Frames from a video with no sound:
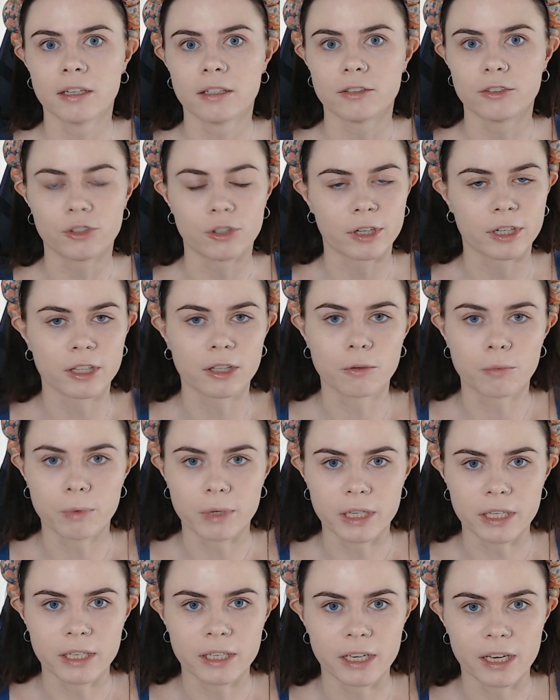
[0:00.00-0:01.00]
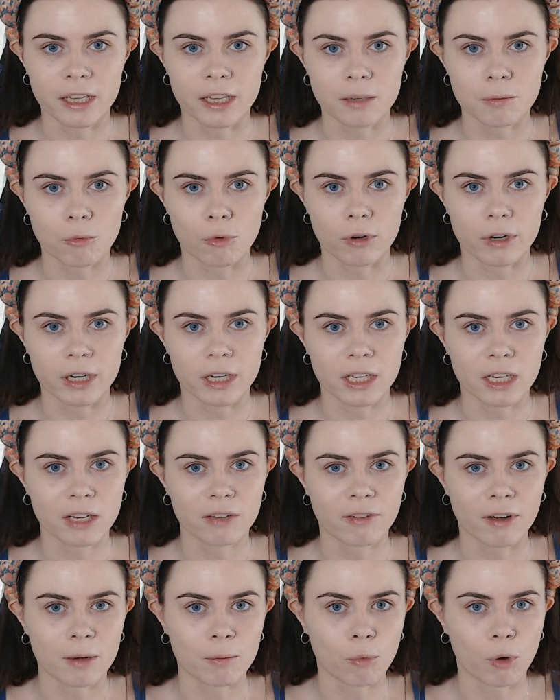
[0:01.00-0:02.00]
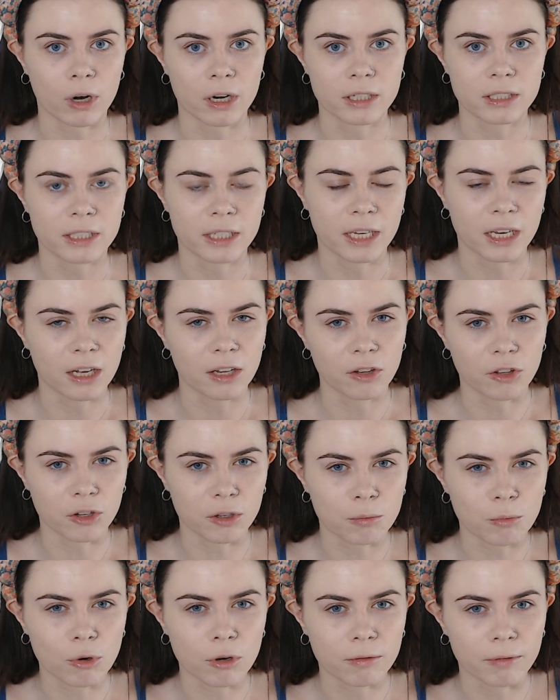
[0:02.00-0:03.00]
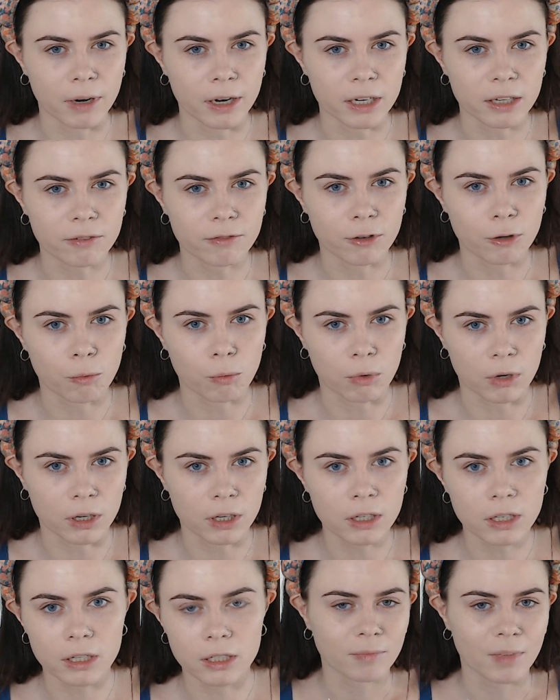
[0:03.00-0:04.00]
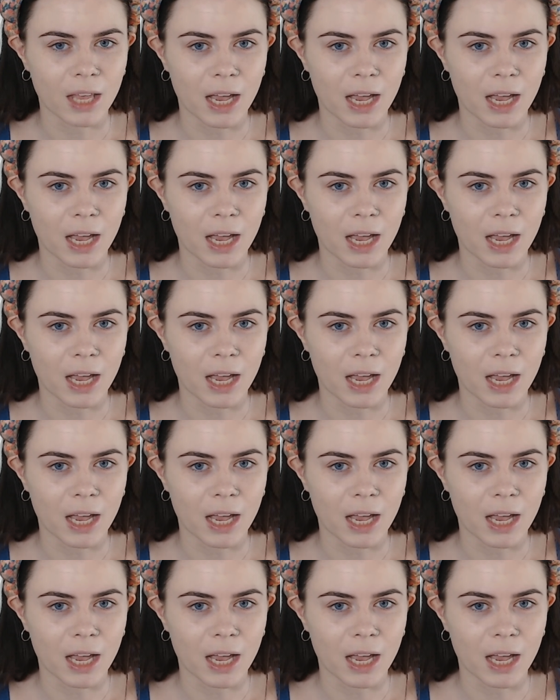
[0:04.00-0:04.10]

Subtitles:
during the week in the morning if I'm wanting to get a little more ready for work.